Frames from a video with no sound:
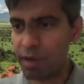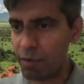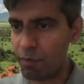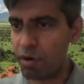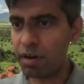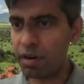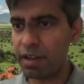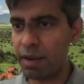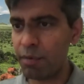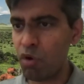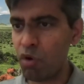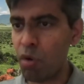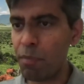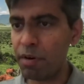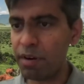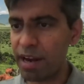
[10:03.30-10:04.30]
with my workday, I want to
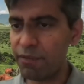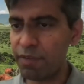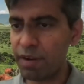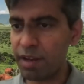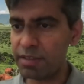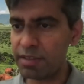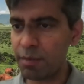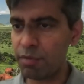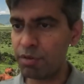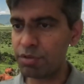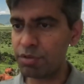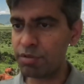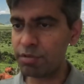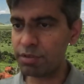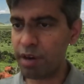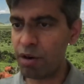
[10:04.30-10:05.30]
open Netflix and I'm going
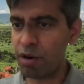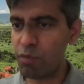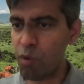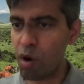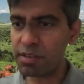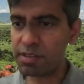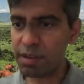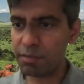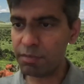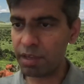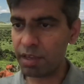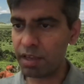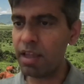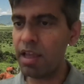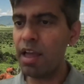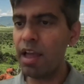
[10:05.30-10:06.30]
to start to watch something.